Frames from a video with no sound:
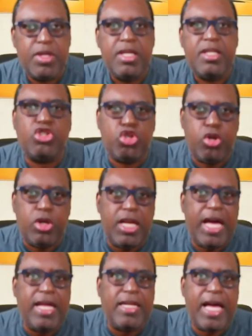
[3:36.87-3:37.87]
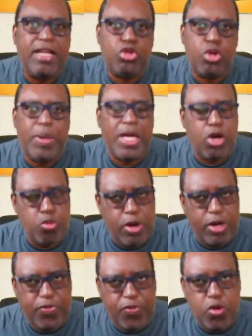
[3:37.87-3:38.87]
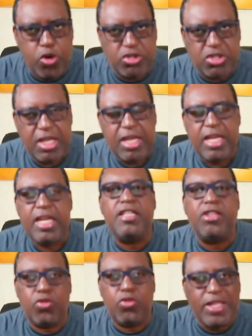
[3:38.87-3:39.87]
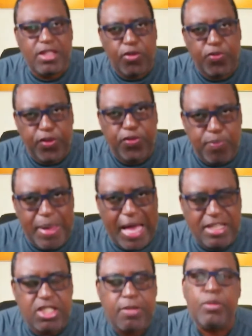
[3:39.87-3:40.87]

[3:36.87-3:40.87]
the Trinidad and Tobago Red Force in the 25th match